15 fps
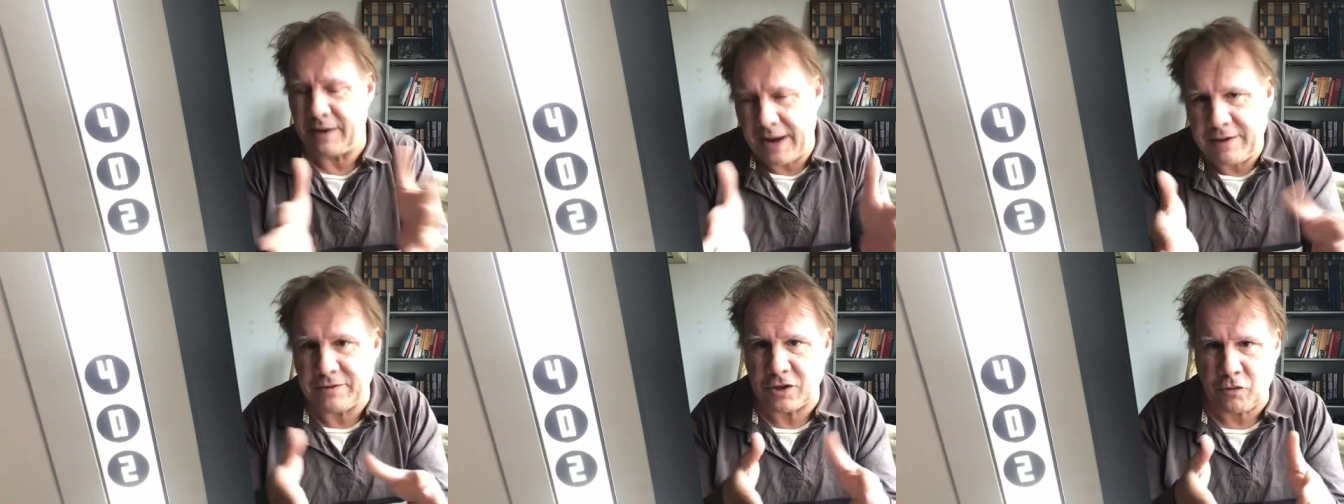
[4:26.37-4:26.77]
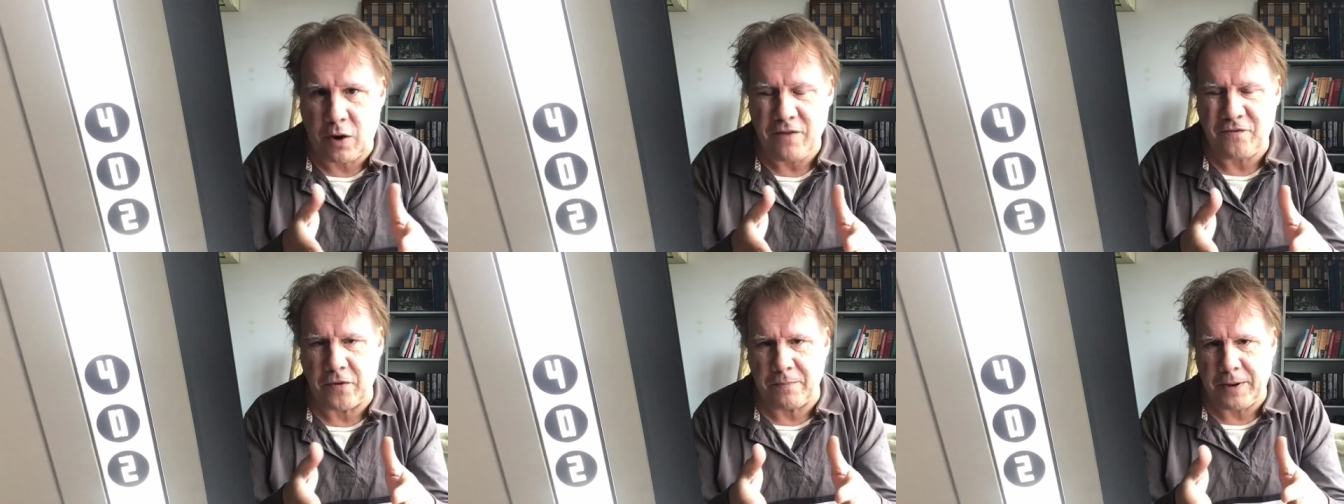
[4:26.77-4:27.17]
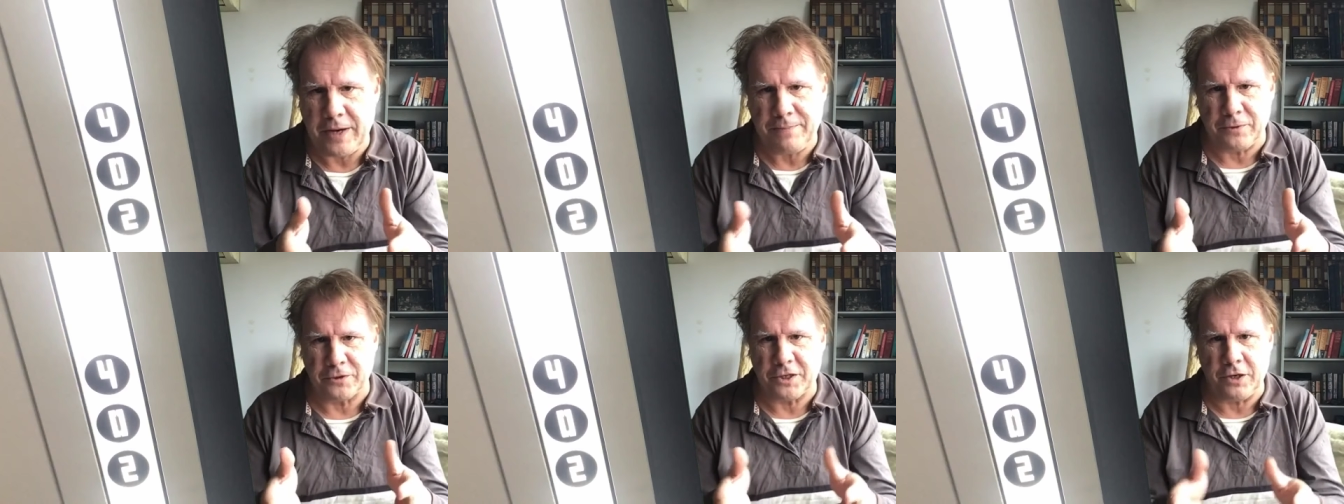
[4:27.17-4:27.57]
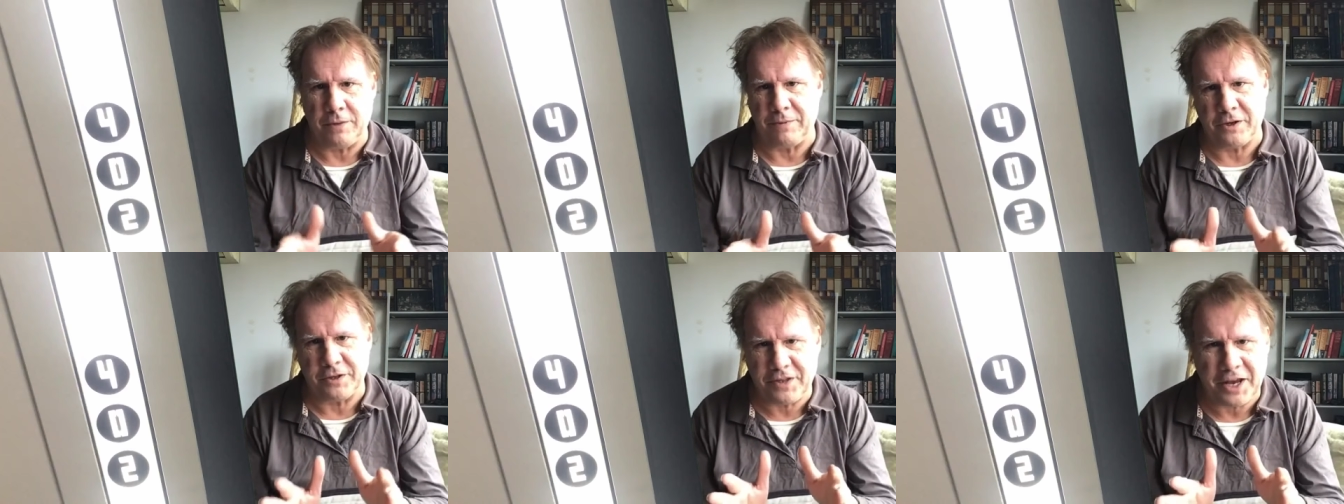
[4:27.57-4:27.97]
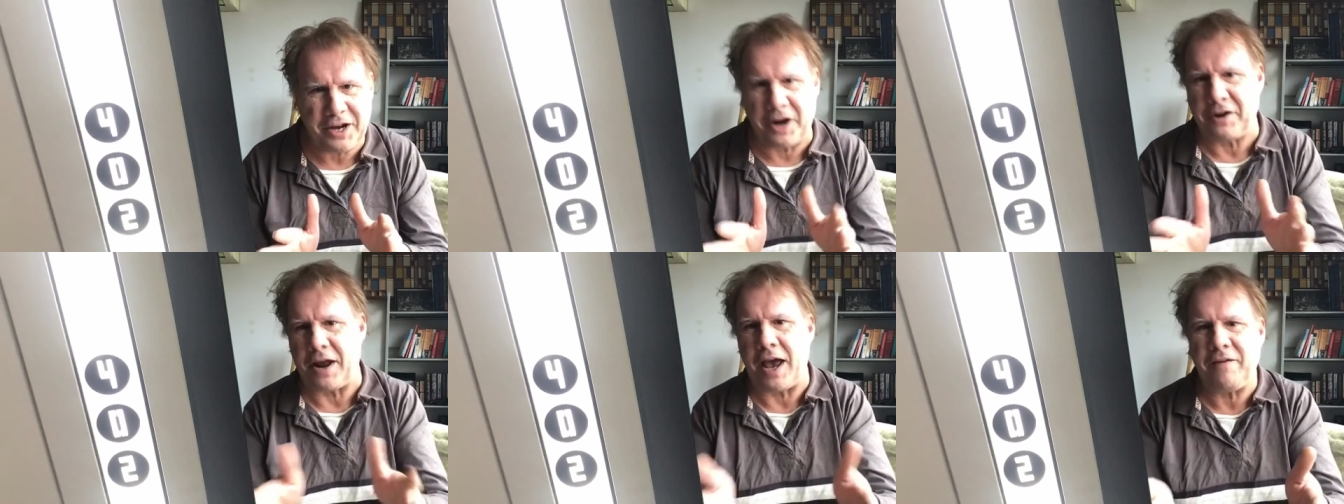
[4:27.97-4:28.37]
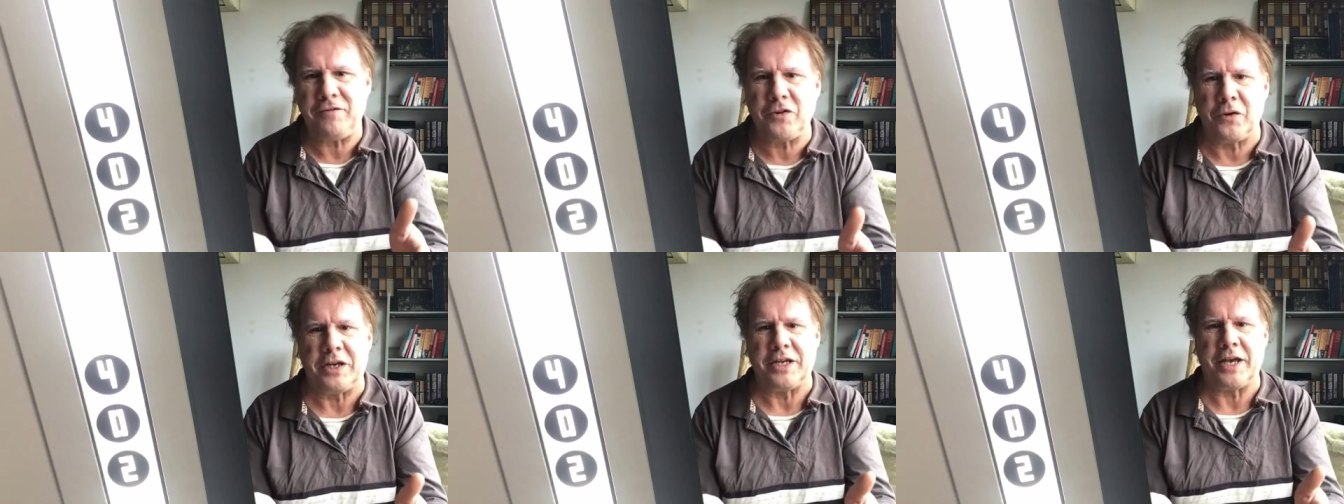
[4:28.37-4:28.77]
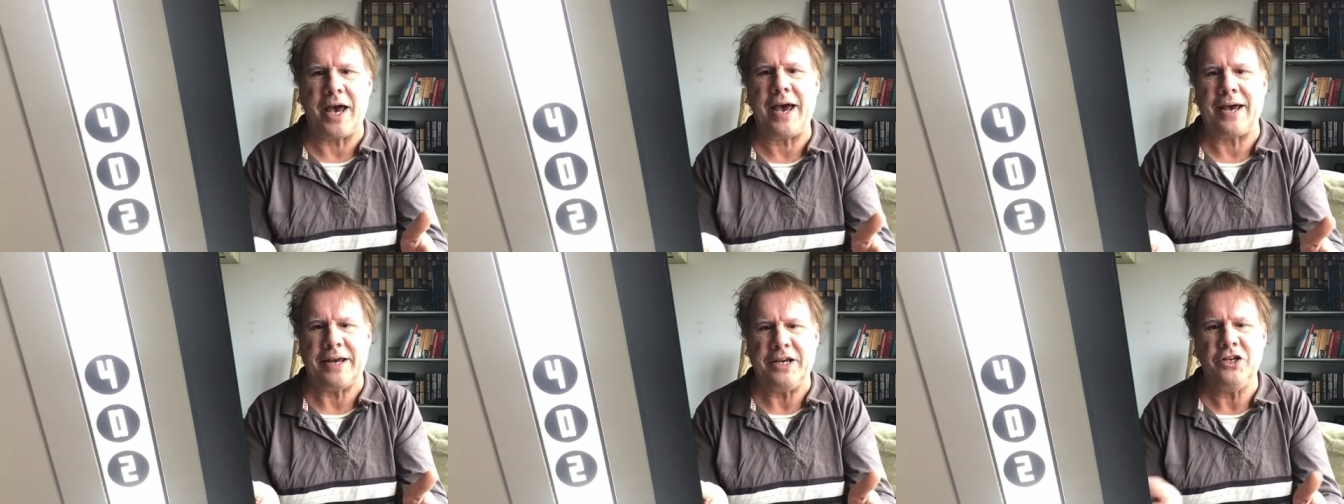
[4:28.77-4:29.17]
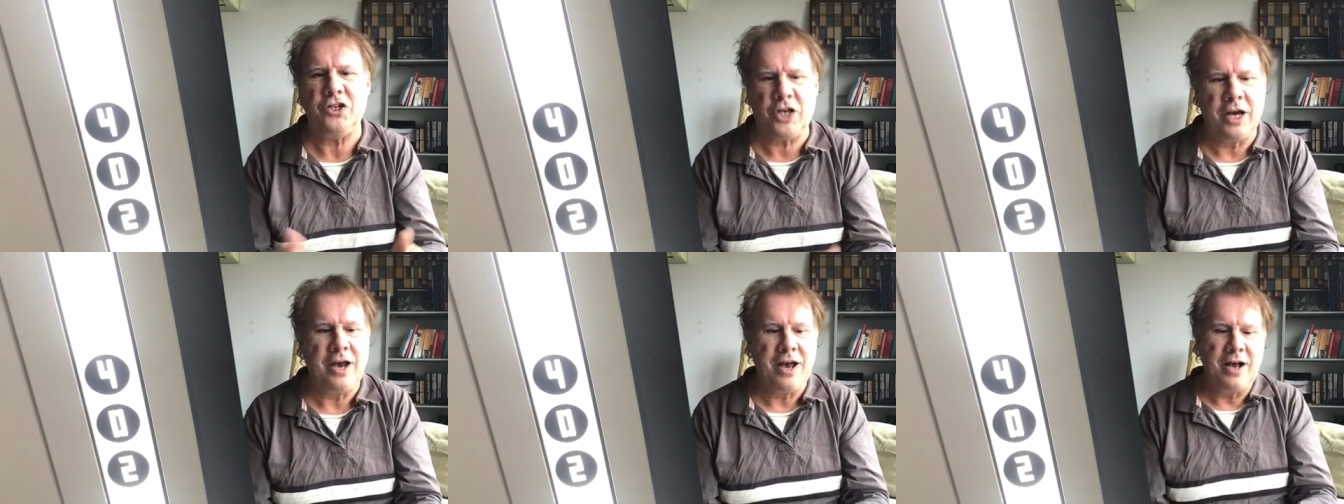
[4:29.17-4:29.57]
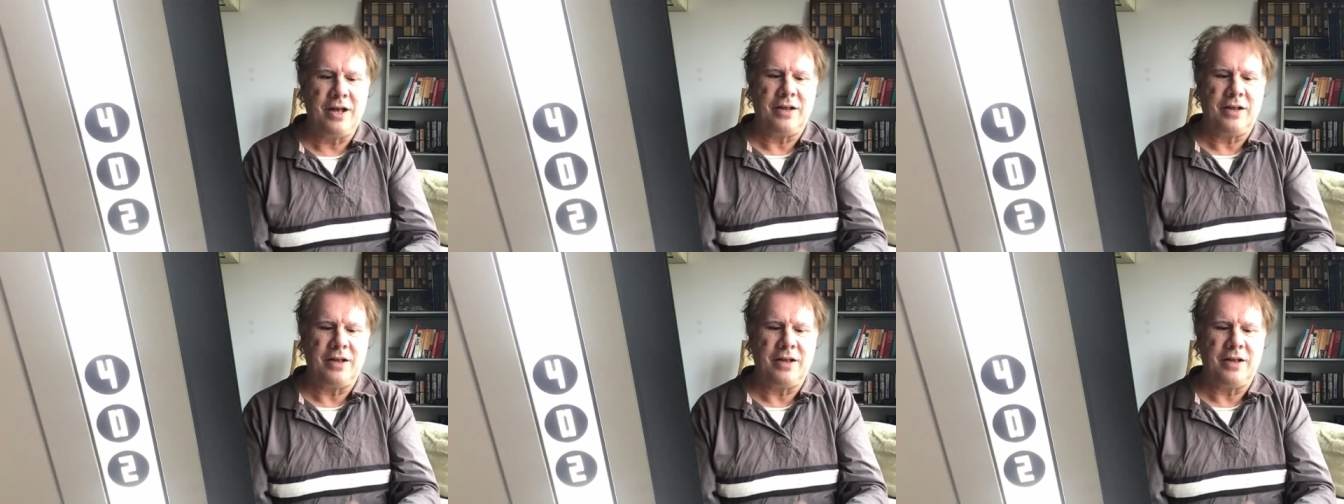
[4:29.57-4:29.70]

now it's great for people too, because they don't have to engage.